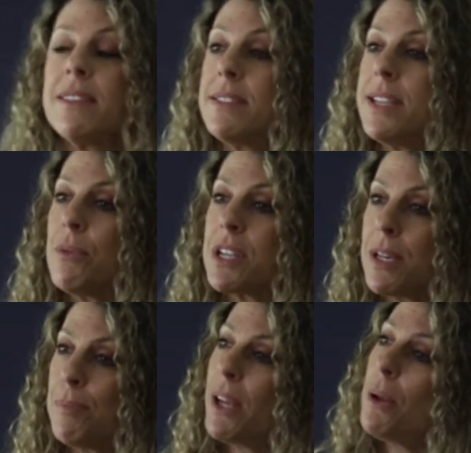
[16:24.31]

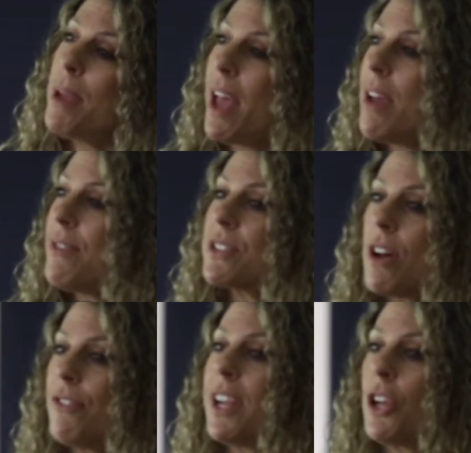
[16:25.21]
Stereotypical behaviors
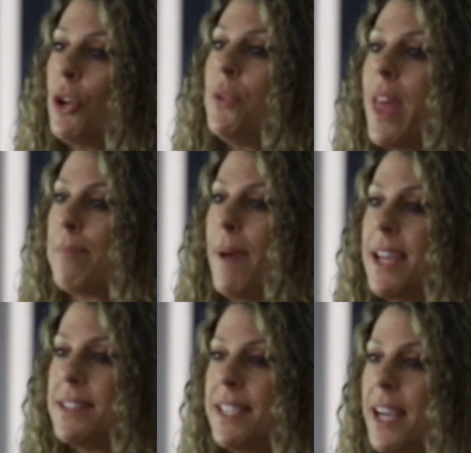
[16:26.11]
often include that
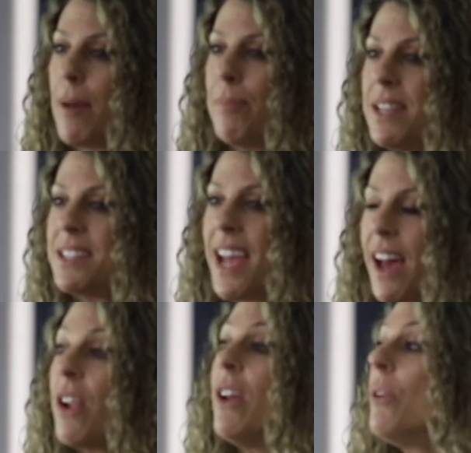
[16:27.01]
pacing up and
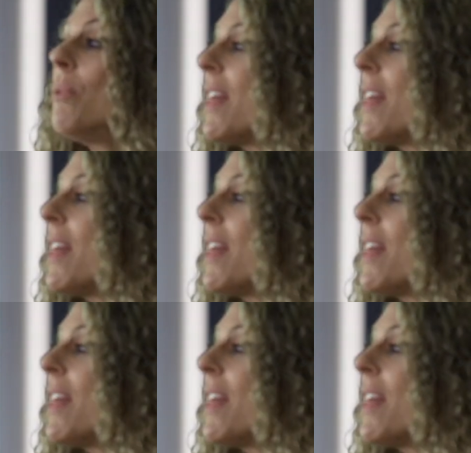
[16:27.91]
down where